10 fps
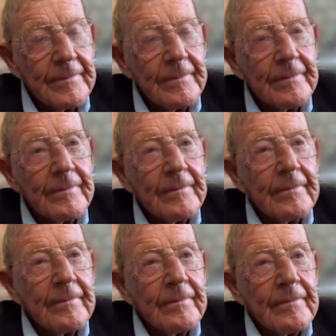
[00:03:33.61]

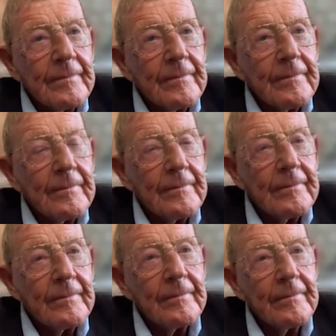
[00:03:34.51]

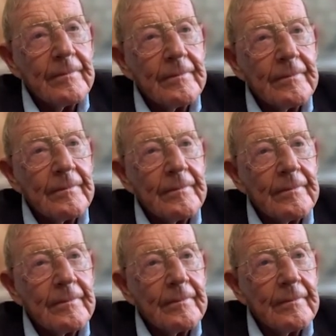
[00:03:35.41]

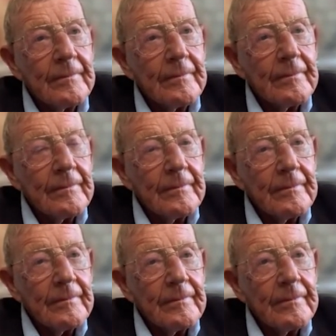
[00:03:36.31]

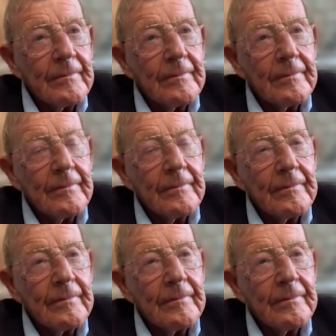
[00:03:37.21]

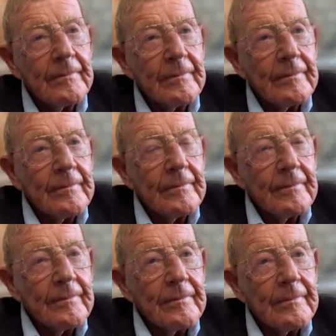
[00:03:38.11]

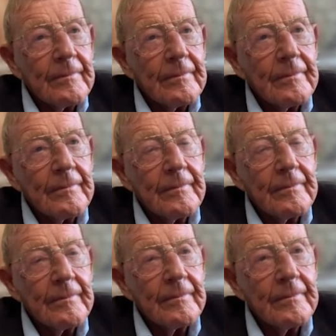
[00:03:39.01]

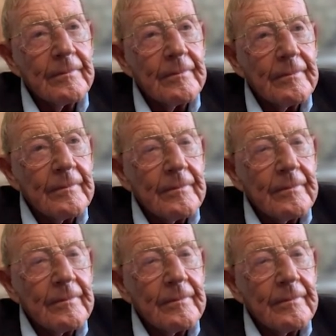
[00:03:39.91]
No words are spoken by the person on screen.